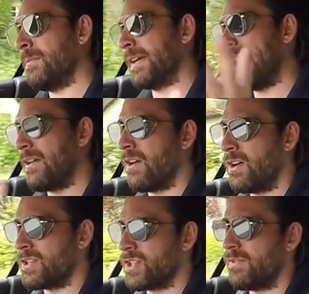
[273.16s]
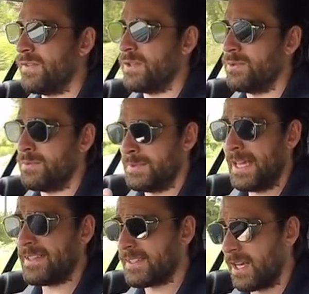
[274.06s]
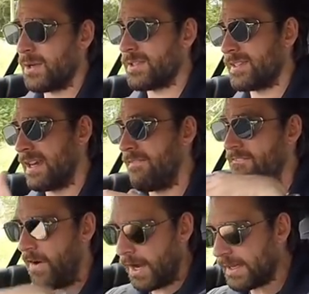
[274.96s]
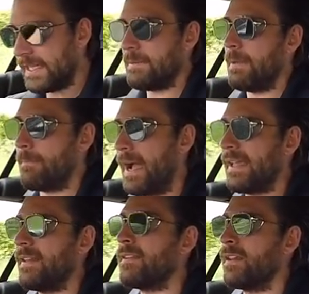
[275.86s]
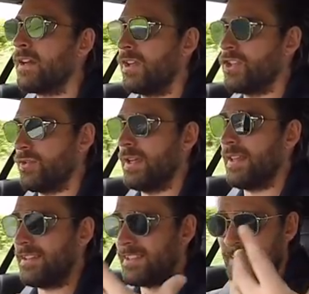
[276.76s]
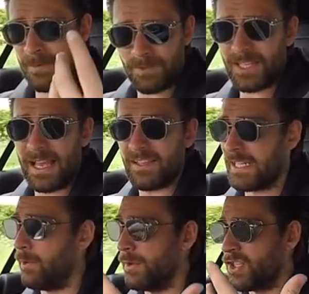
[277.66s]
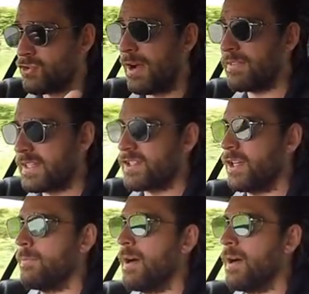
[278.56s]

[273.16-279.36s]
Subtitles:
my garage a few days ago, since I've finally been back in the country. That's something else. I'm always traveling so